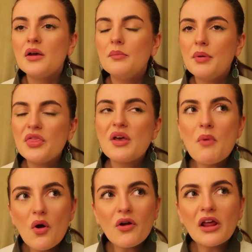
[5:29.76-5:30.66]
But the
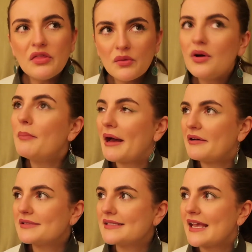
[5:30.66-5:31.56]
more I thought
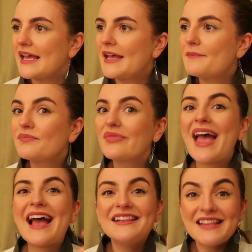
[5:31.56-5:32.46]
about it,
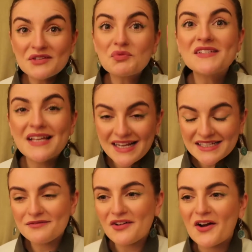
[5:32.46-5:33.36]
and this was
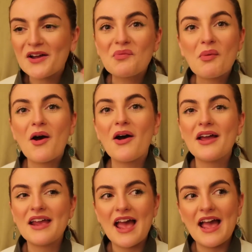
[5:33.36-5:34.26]
solidified
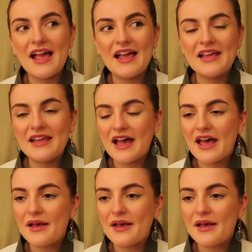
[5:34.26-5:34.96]
by a